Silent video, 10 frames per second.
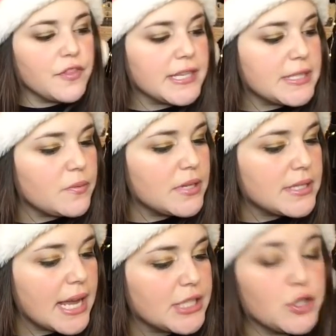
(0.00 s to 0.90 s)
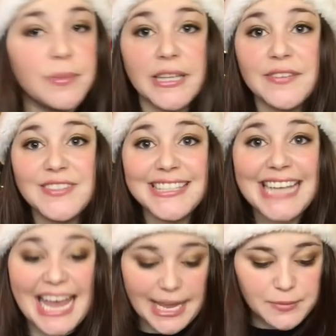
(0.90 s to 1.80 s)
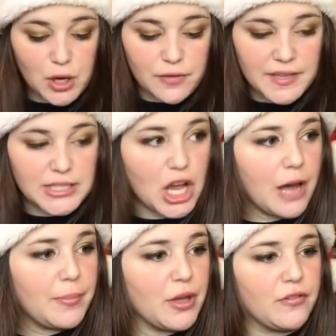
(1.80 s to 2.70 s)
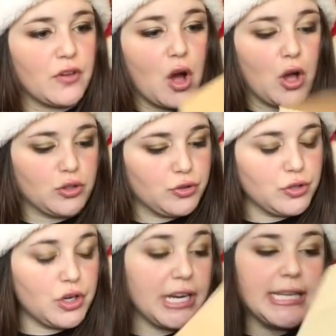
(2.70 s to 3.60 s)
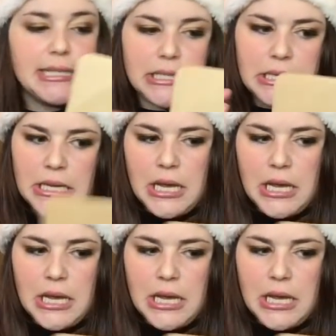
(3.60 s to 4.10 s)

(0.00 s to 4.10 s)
So this was, I do believe, taped on the top of Cauldron Crate.